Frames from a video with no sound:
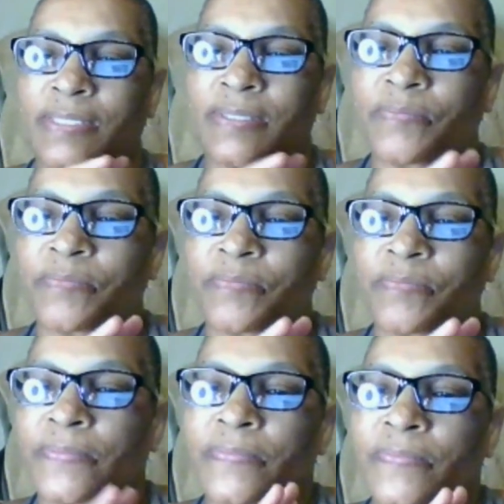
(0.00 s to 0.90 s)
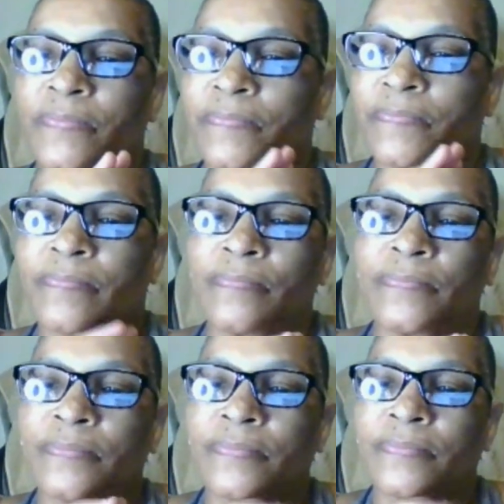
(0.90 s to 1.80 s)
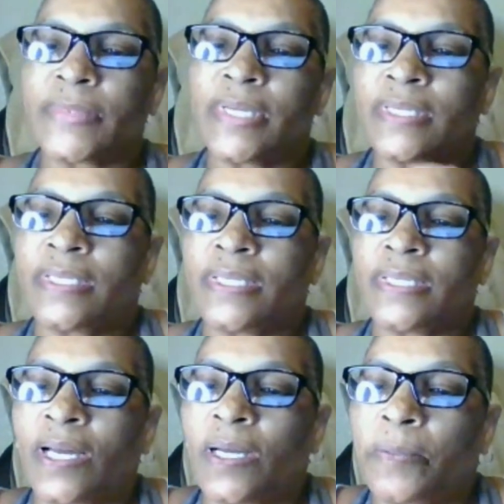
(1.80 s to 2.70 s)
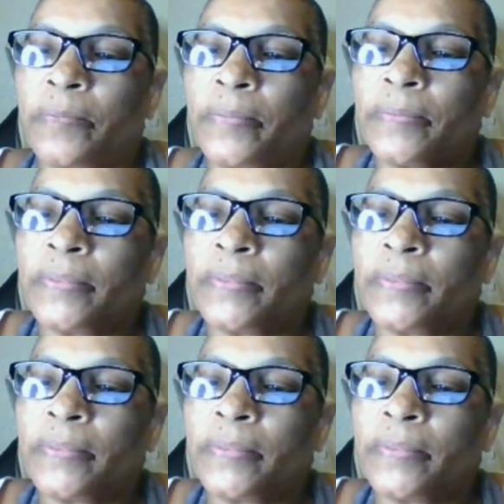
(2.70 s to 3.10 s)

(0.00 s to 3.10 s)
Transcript: about what happened with Lex.